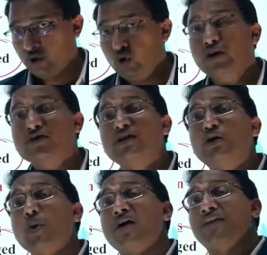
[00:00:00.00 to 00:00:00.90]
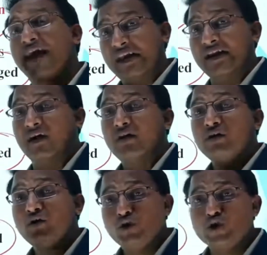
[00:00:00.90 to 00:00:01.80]
You just need to have an idea.
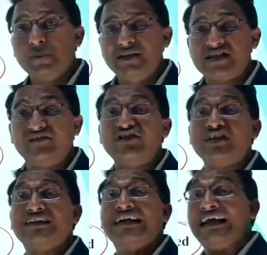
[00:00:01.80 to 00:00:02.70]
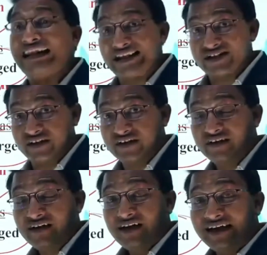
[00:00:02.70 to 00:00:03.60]
You should be sufficiently interested
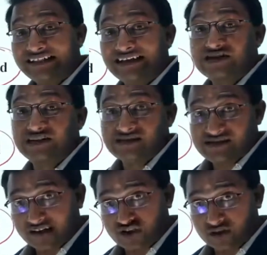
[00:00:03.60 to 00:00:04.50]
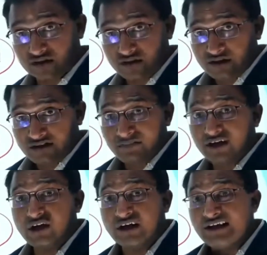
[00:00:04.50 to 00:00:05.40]
in this session.
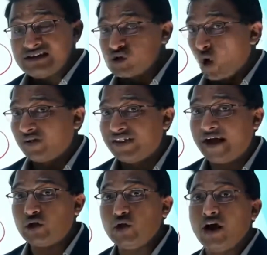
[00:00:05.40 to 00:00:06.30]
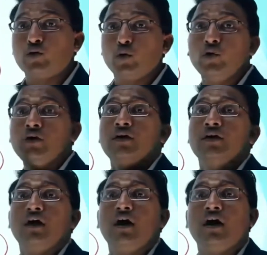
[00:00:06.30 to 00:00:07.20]
But it is not that you have to
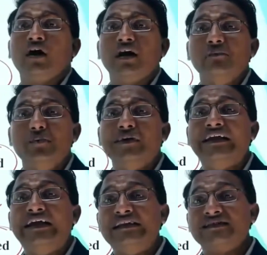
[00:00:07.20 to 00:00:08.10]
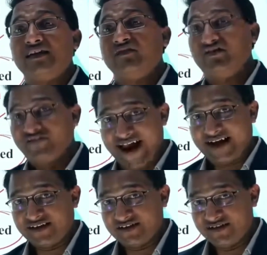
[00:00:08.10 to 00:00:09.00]
remember each and every
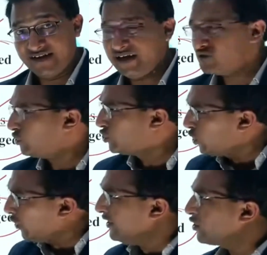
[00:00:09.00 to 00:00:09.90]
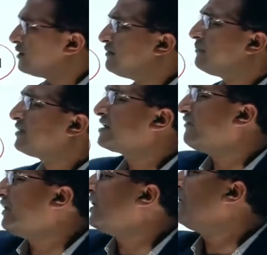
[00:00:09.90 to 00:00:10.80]
fact, right? So you don't need to remember
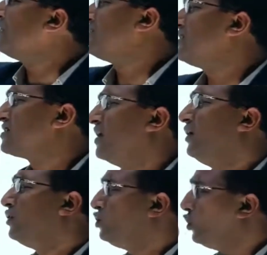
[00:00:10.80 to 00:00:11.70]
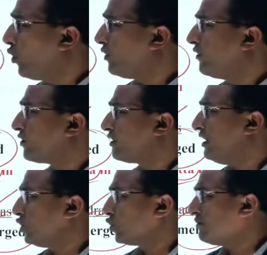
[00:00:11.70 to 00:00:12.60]
1786. You don't
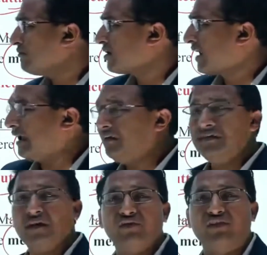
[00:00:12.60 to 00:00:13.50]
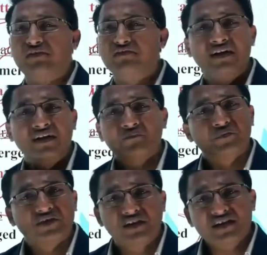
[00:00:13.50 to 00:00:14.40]
need to remember 1935.
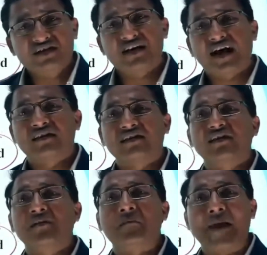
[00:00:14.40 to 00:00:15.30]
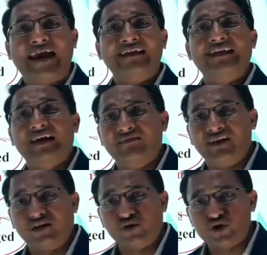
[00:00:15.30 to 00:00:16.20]
These are the banking
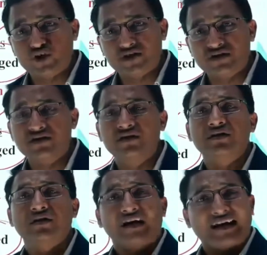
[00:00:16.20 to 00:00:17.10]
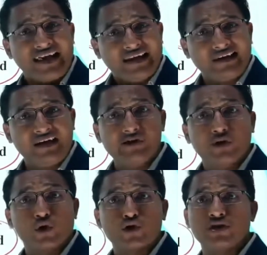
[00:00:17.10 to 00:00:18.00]
level questions, clerical
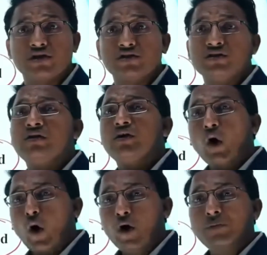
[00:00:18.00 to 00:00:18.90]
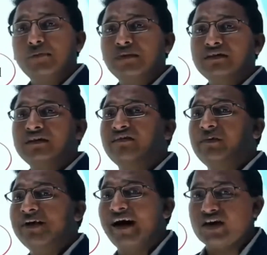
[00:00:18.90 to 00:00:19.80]
level question, or maybe they
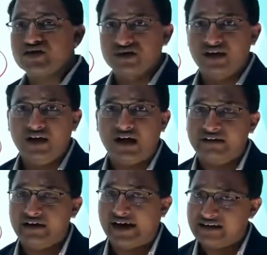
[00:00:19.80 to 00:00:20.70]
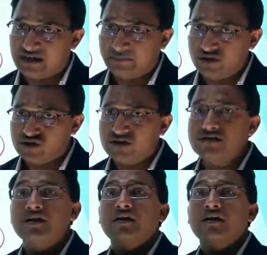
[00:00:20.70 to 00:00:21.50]
will be asked in the other examinations.